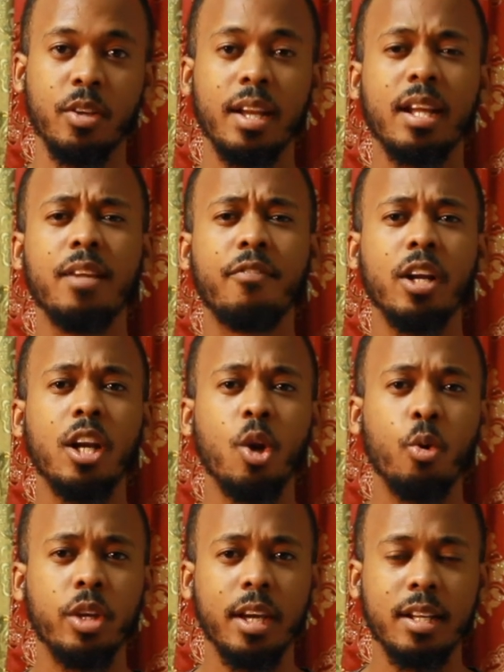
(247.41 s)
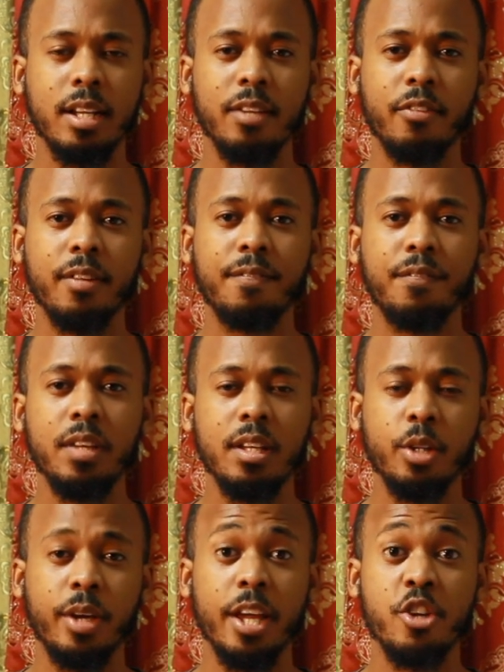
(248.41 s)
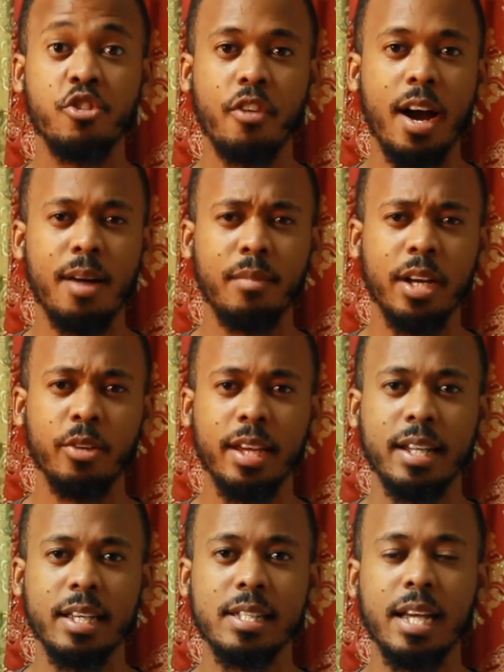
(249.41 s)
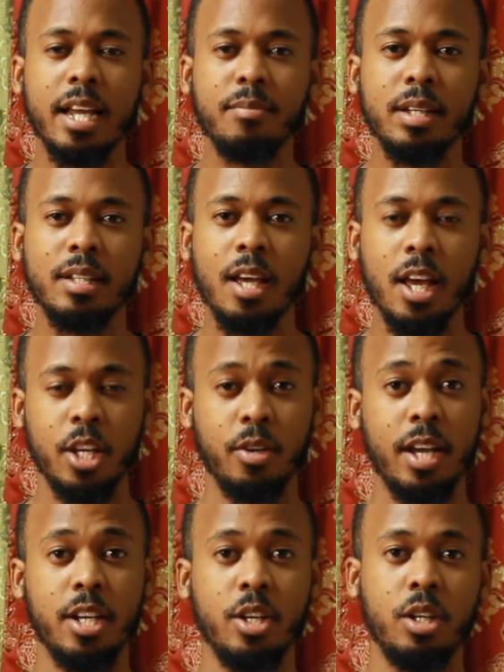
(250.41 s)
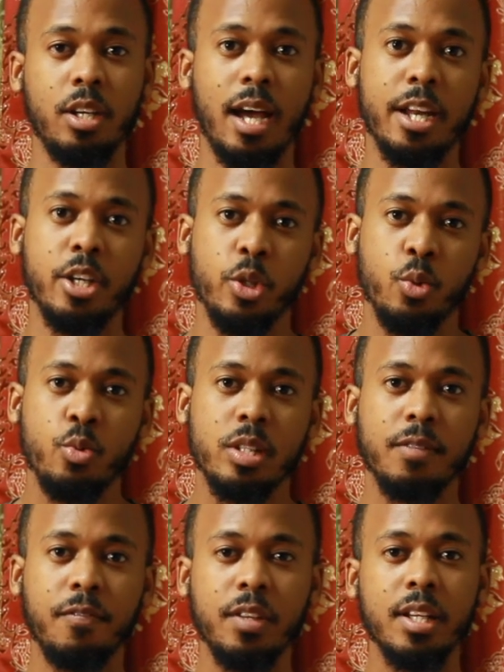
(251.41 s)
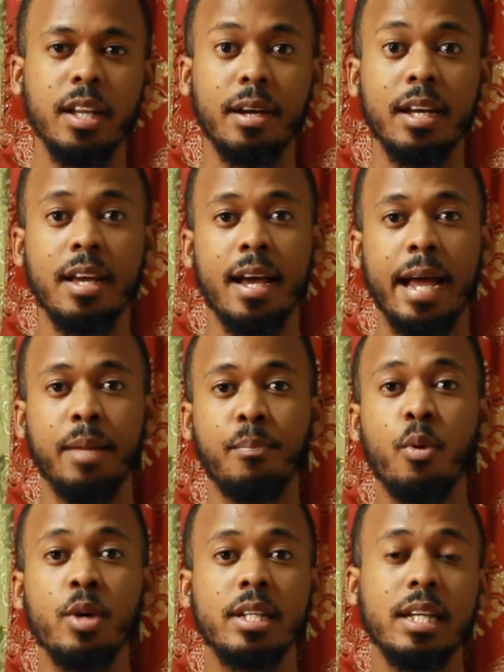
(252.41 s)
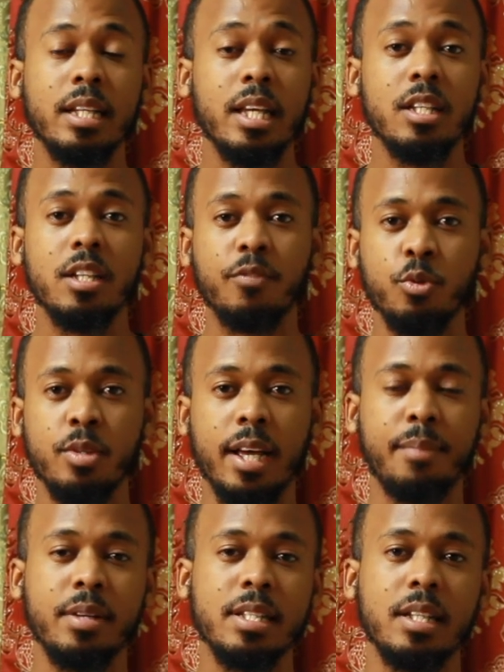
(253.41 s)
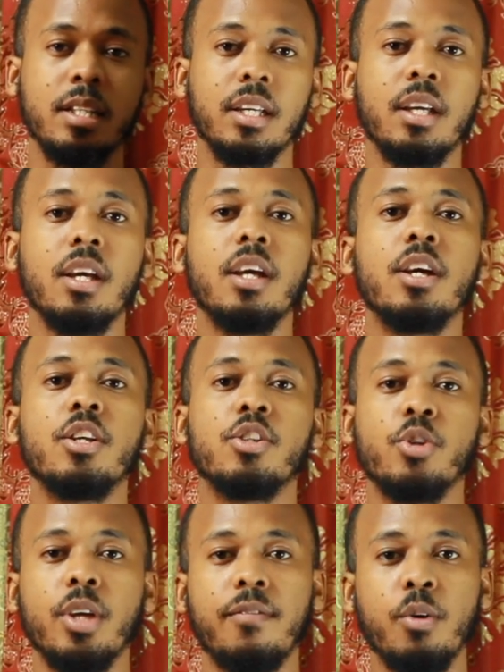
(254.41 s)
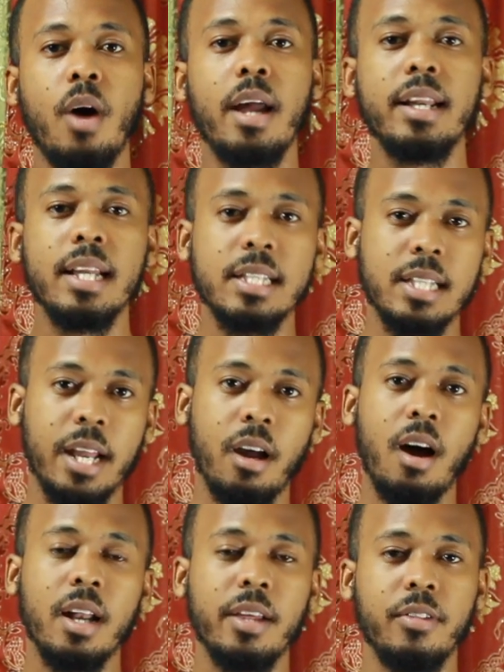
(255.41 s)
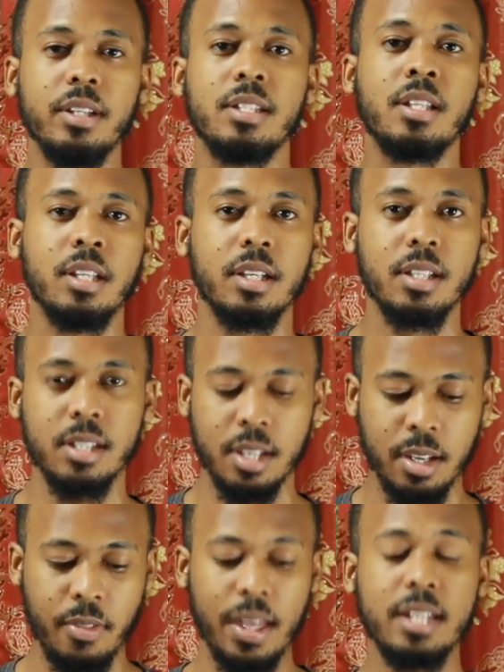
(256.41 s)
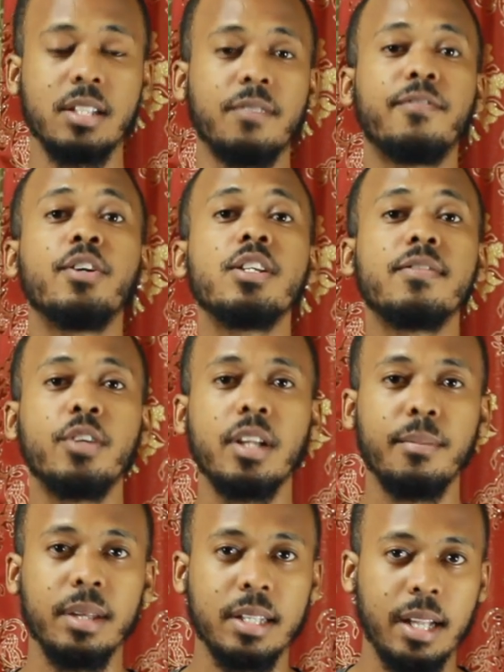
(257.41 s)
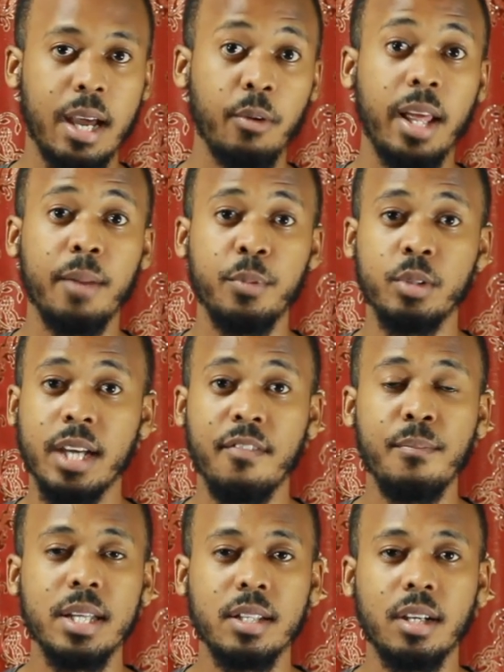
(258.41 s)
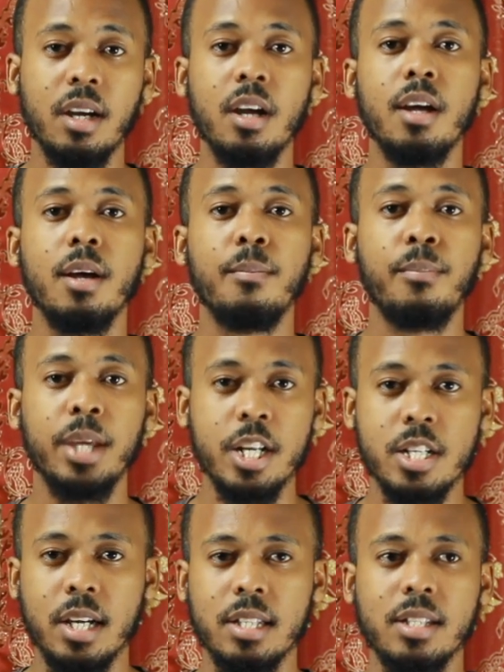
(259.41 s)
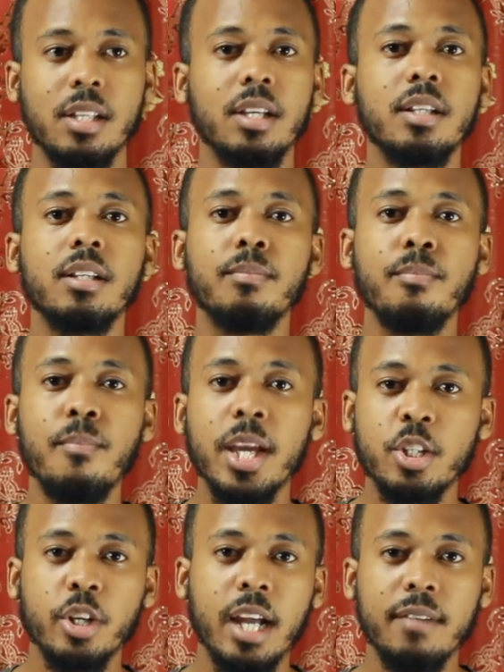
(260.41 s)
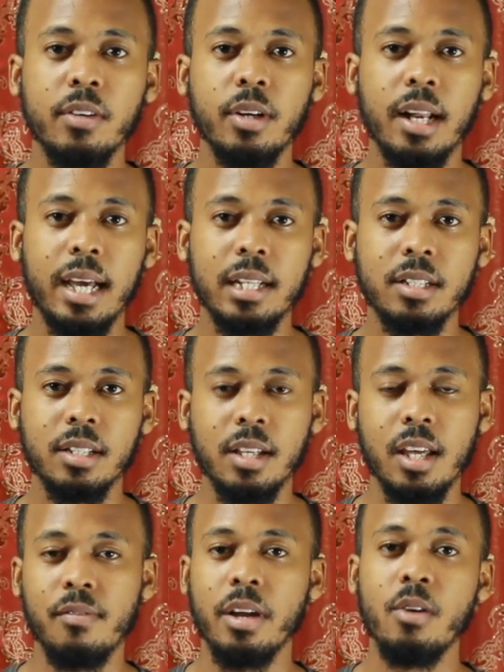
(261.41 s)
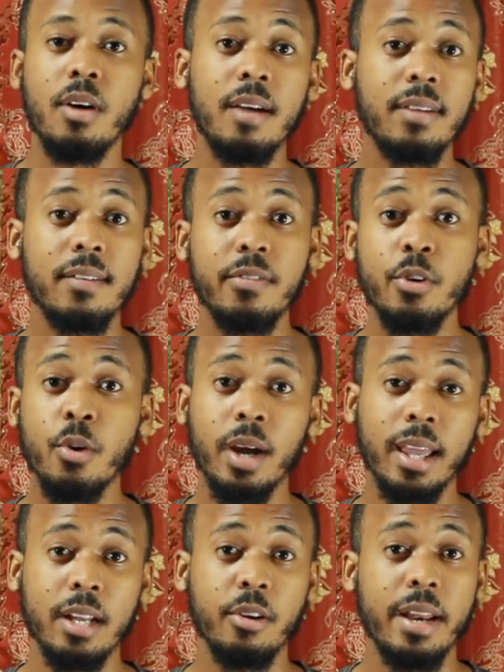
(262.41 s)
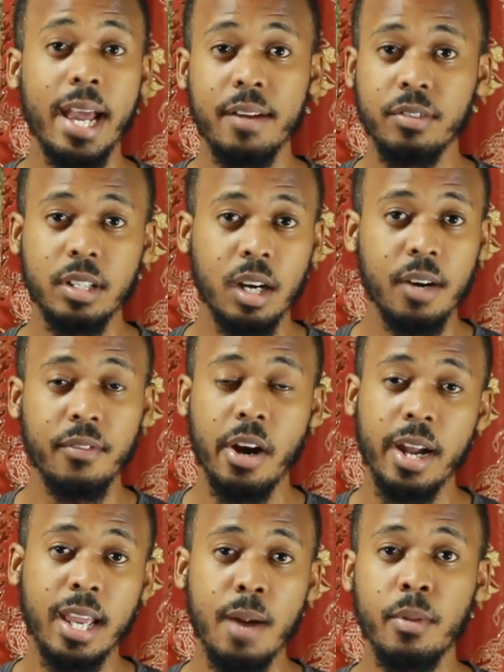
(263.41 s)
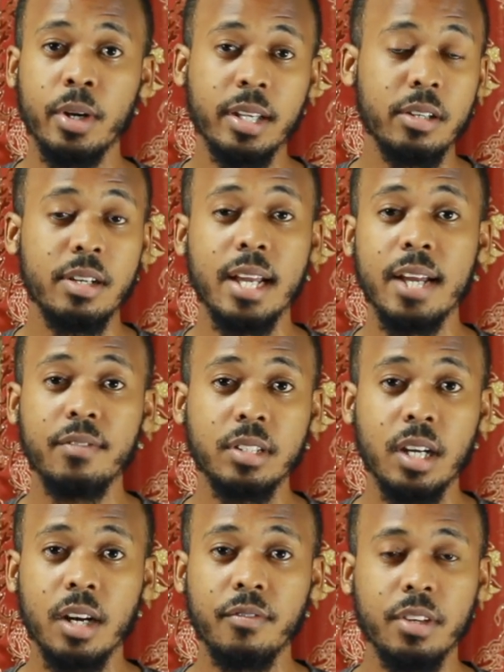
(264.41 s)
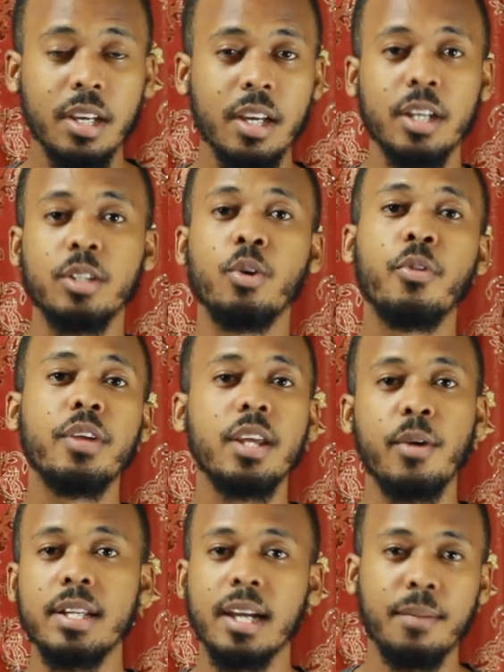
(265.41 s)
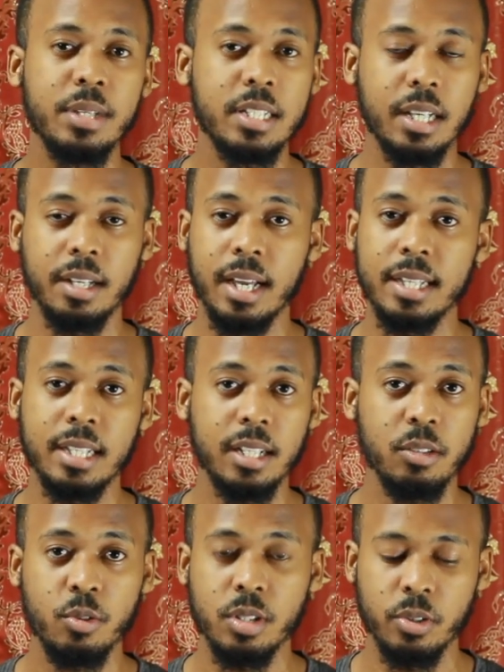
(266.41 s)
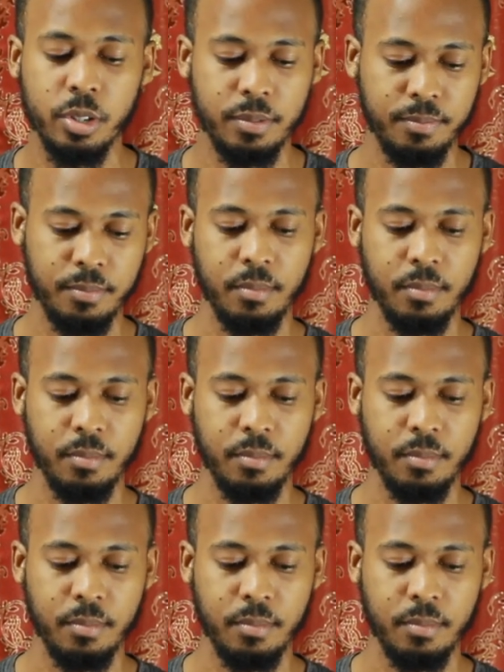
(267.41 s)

get a different look, you get a different feel, you get drama, you get excitement, you get a newsy feeler, an important interview type of setting. So if you understand all of these things, that is the first fundamental that will help you to have better pictures. Make sure you have good light. If you don't have a phone, what kind of night photography or a camera, what kind of night photography, don't think you're going to take a picture in the night and it looks good.